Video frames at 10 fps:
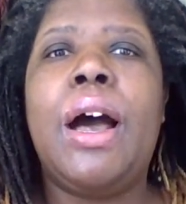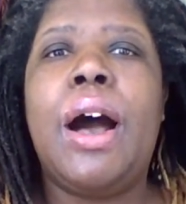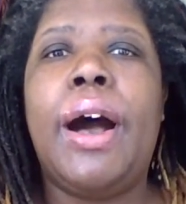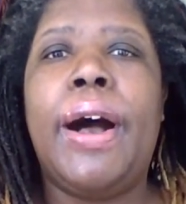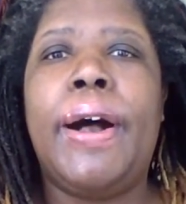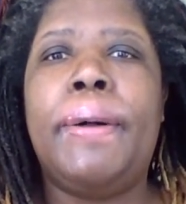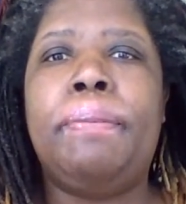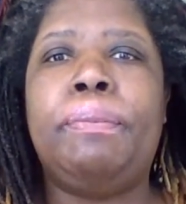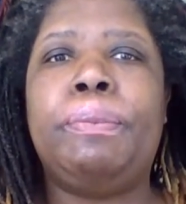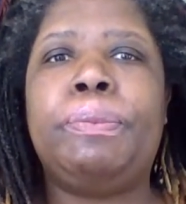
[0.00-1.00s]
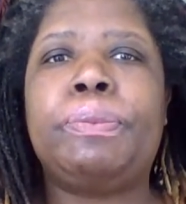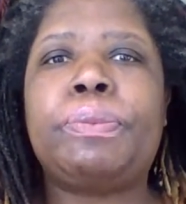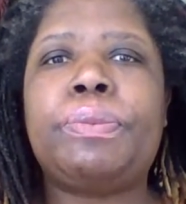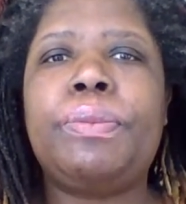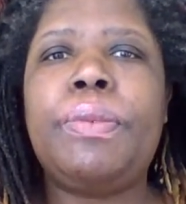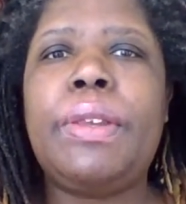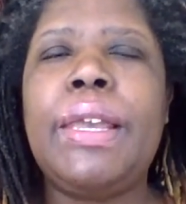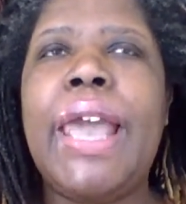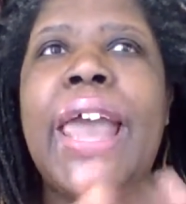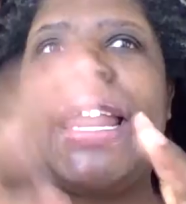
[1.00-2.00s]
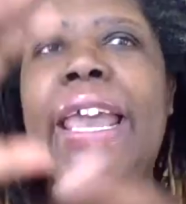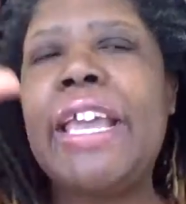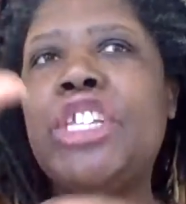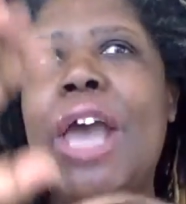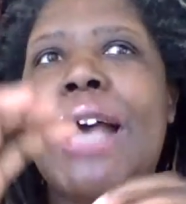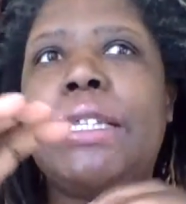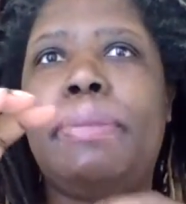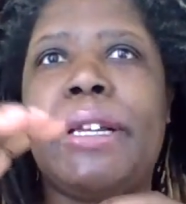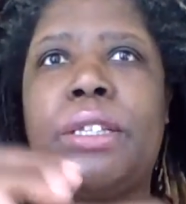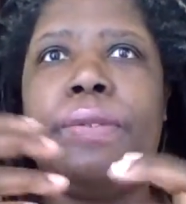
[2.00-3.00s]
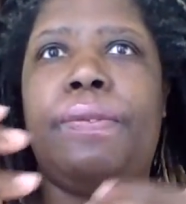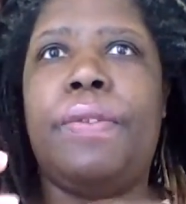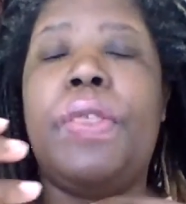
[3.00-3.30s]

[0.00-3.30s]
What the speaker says: And each aspect of